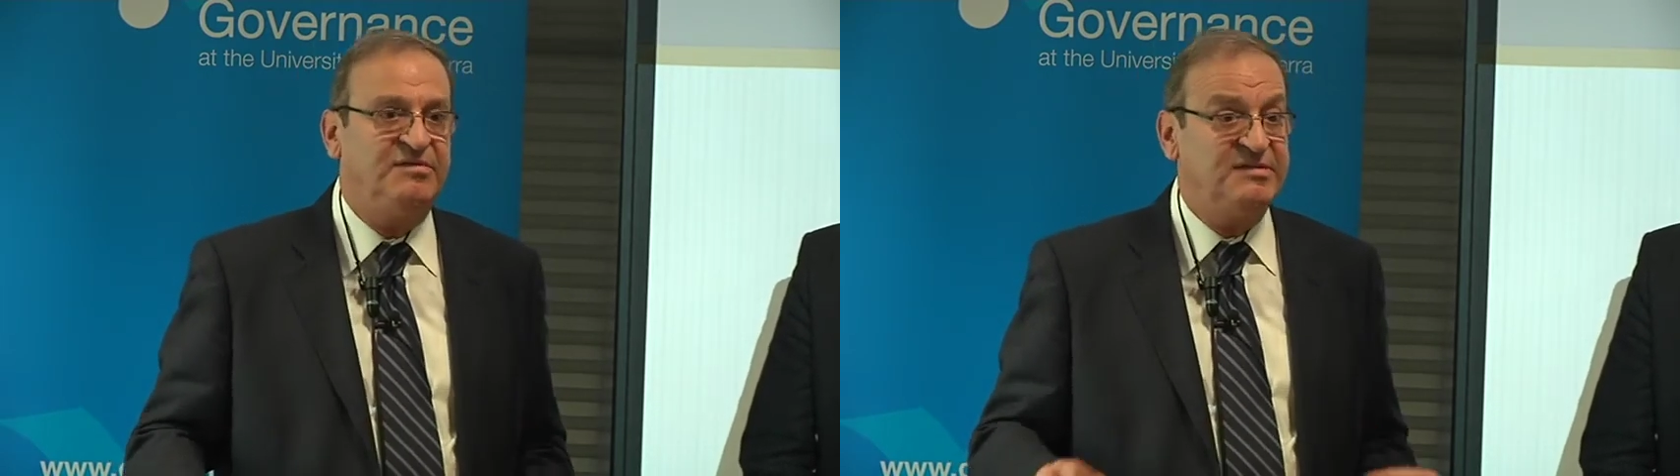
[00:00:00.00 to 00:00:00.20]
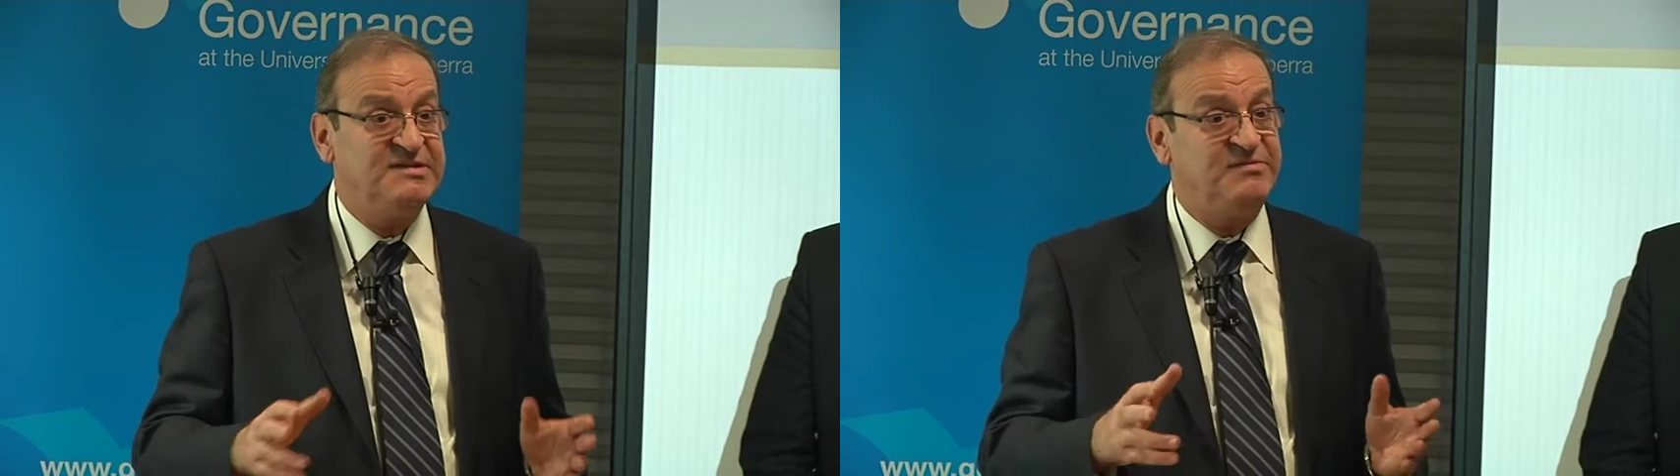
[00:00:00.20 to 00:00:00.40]

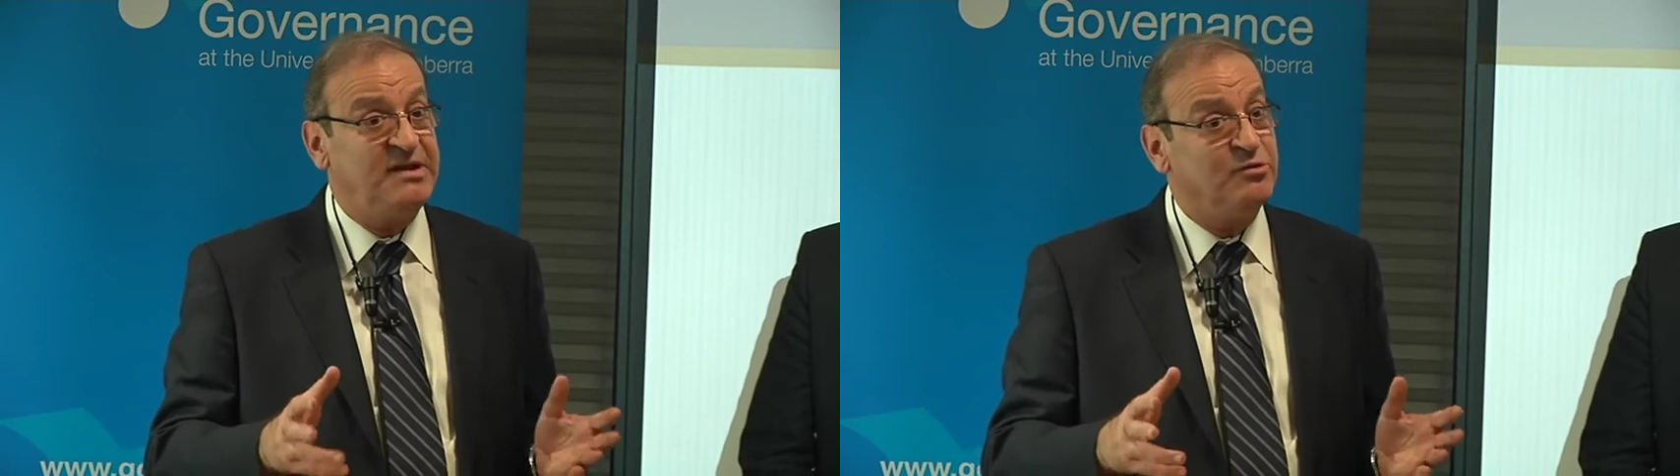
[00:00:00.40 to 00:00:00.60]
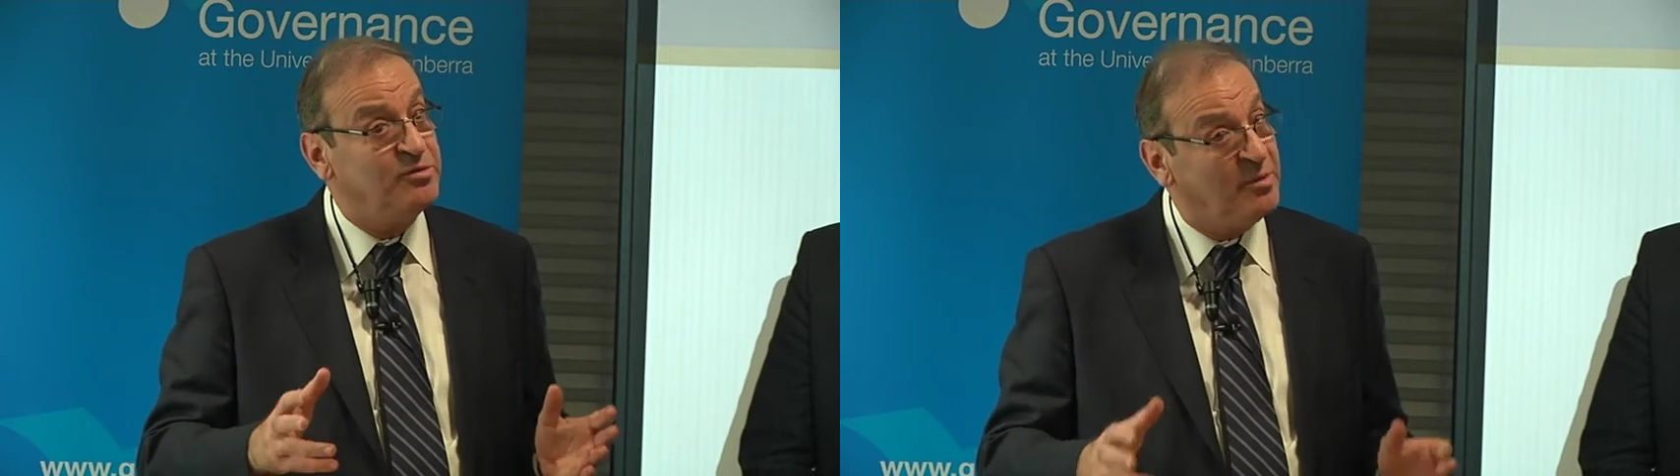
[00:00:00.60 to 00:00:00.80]
This is a
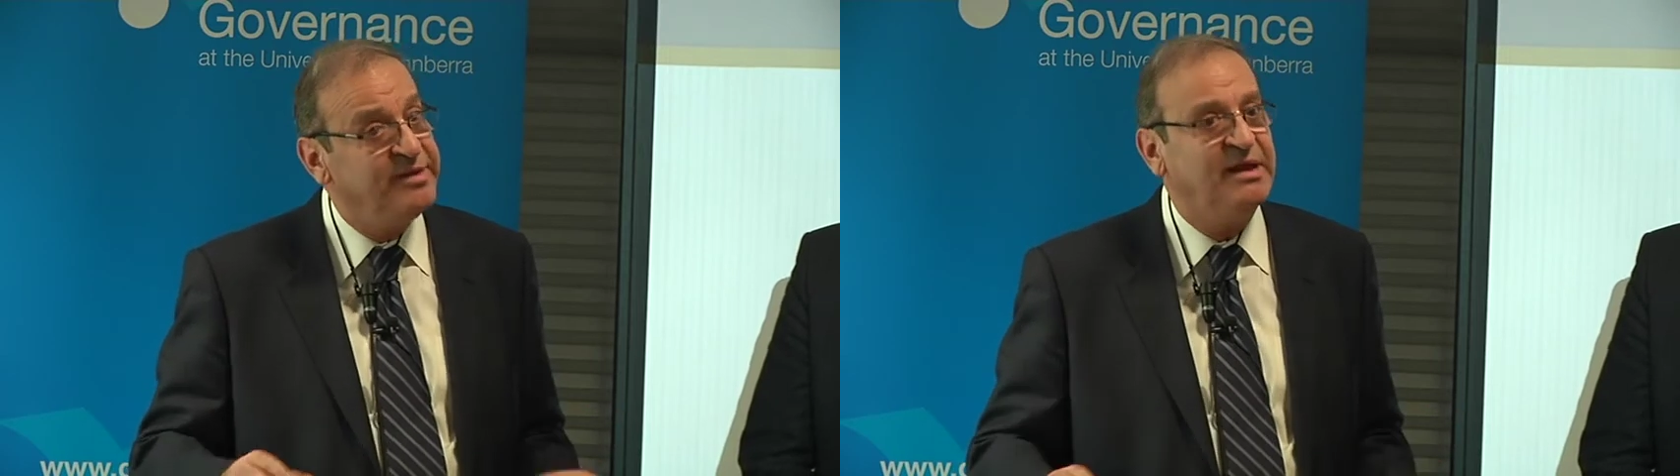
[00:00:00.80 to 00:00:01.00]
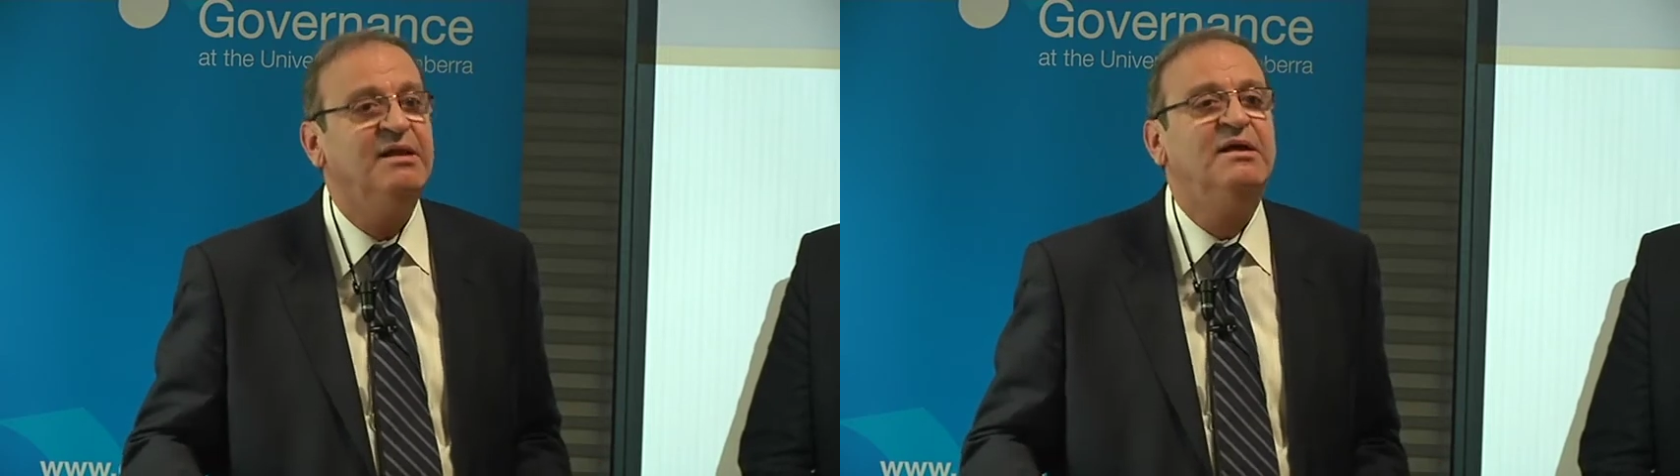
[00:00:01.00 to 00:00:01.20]
very good
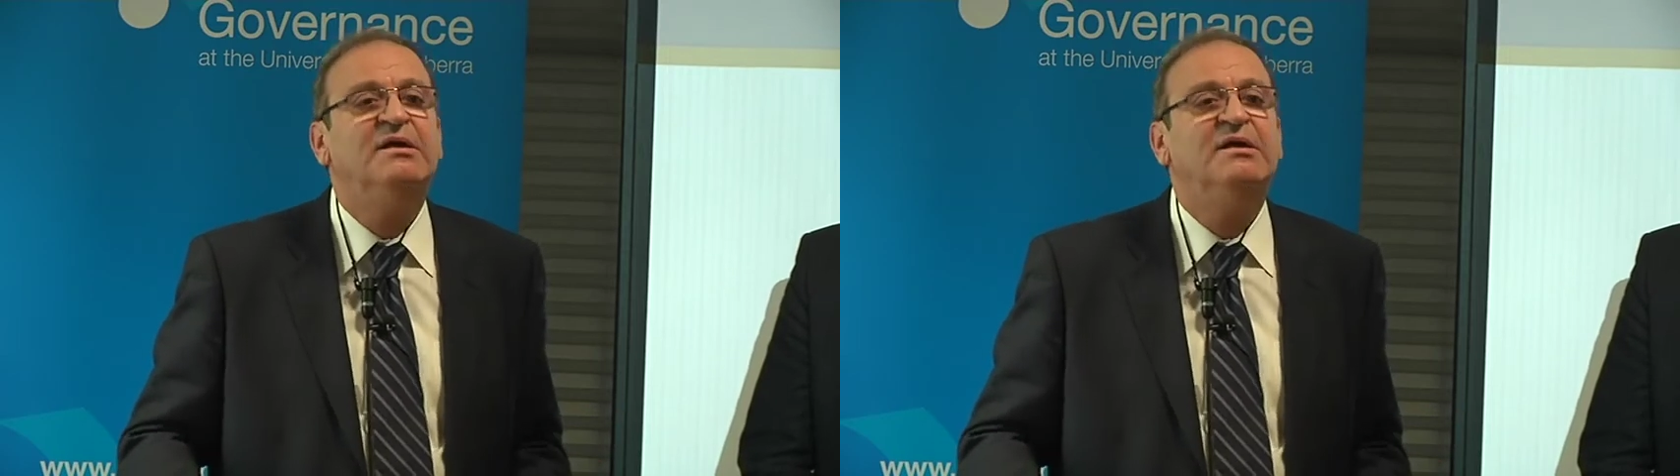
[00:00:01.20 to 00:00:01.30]
model